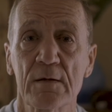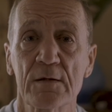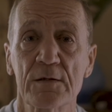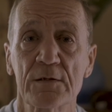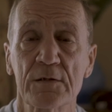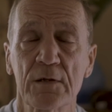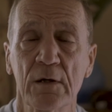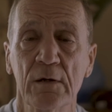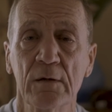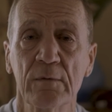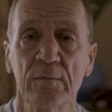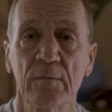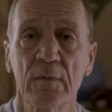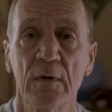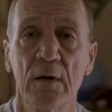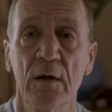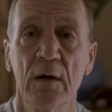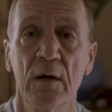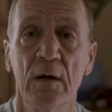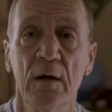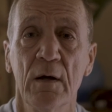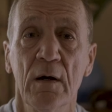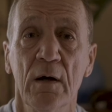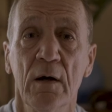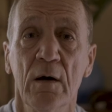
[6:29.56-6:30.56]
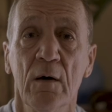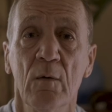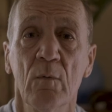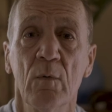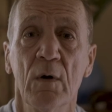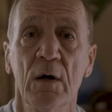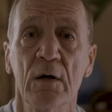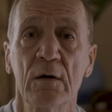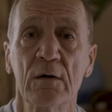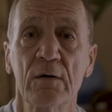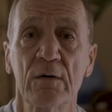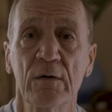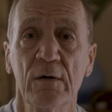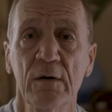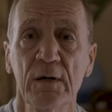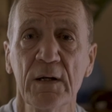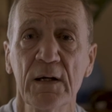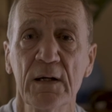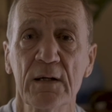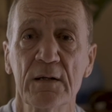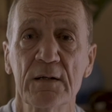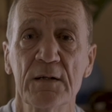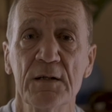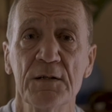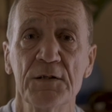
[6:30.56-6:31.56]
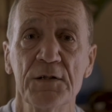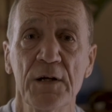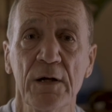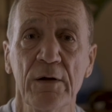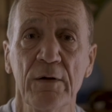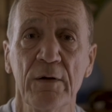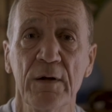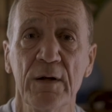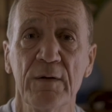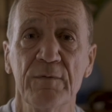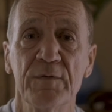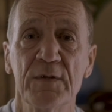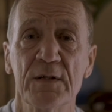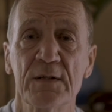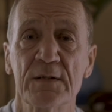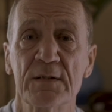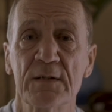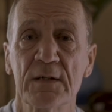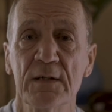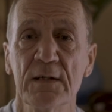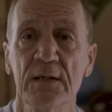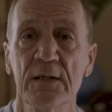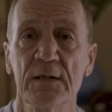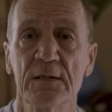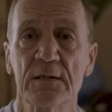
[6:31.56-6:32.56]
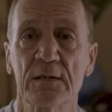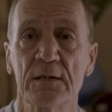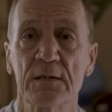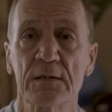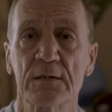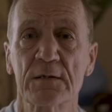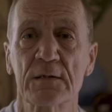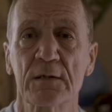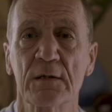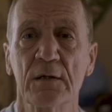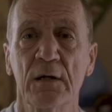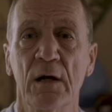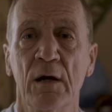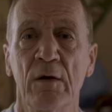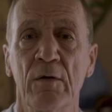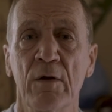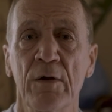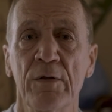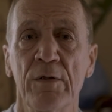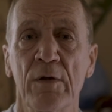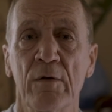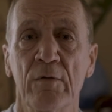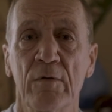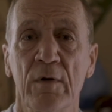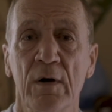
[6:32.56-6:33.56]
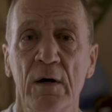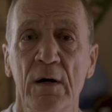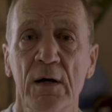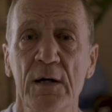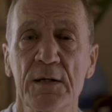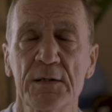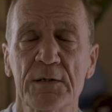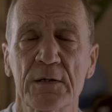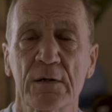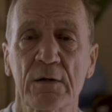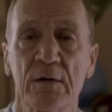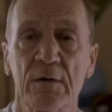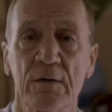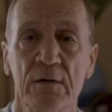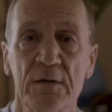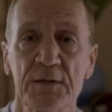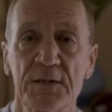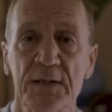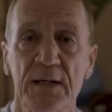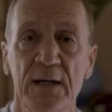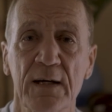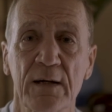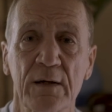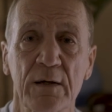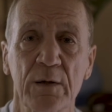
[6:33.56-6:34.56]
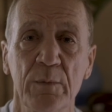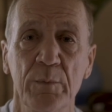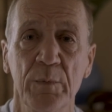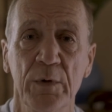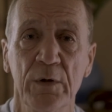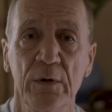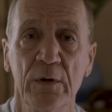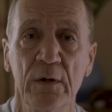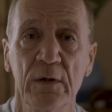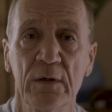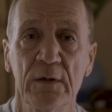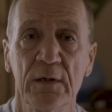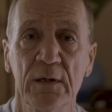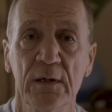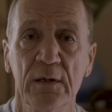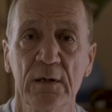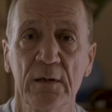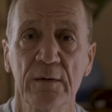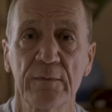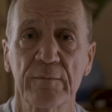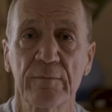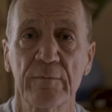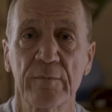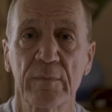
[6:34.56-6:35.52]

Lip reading: So, while chronic degenerative diseases are on the rise across our community,